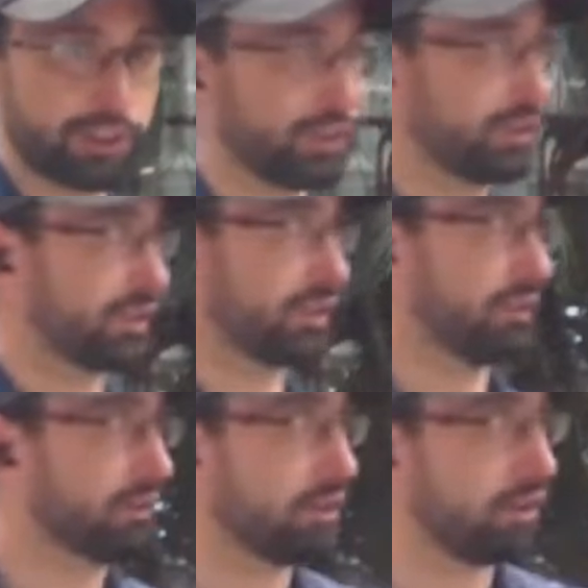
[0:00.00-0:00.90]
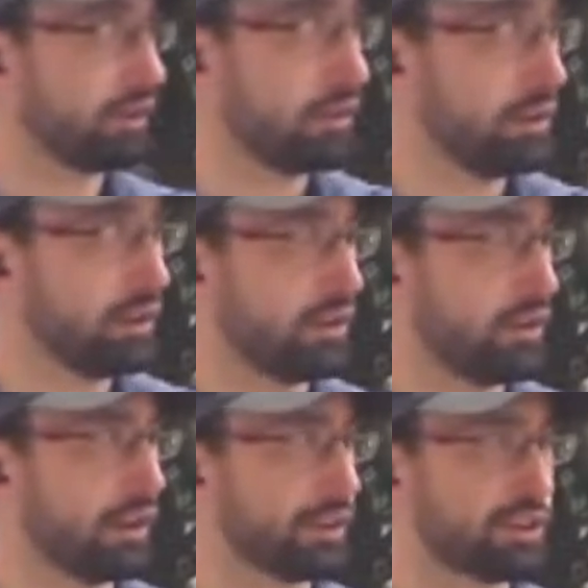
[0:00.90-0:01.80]
which is a
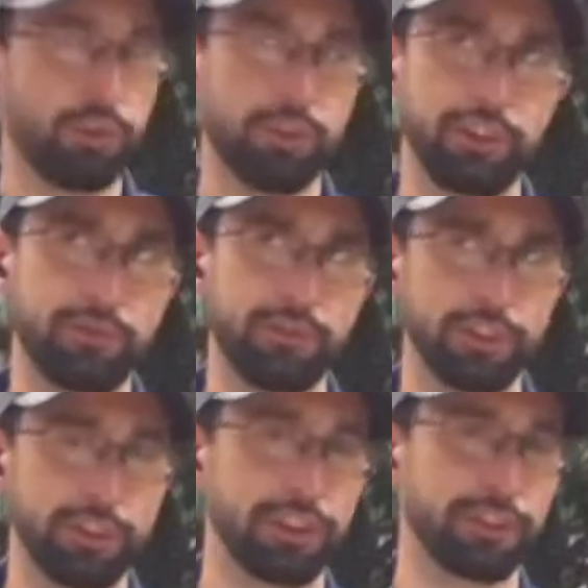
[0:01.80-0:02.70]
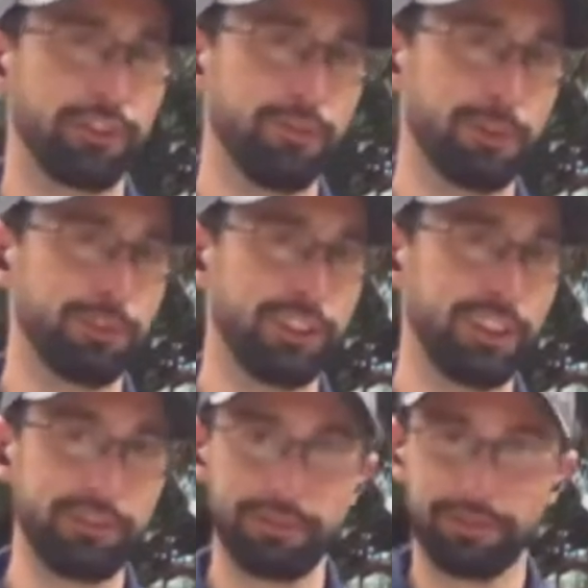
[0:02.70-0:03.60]
200-foot long room, I believe.